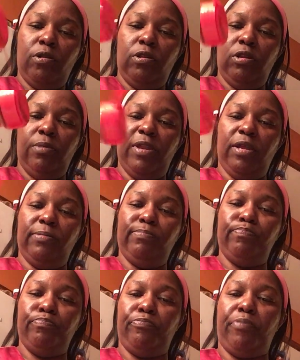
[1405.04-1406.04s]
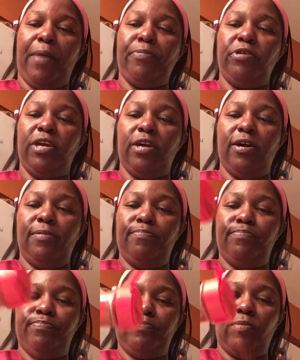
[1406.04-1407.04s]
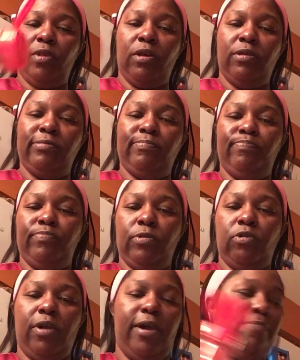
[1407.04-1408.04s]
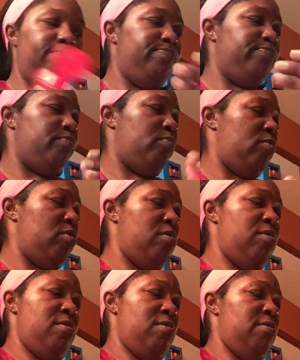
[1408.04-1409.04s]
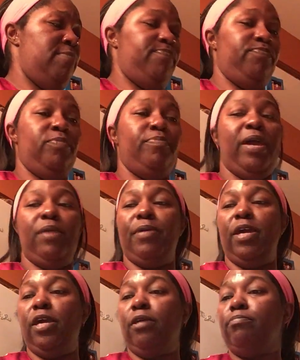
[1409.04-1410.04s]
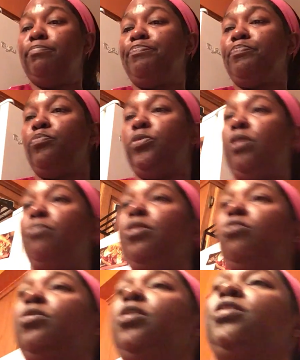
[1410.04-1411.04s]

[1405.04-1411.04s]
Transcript: little bit of paprika. Okay, baby. Then we're gonna get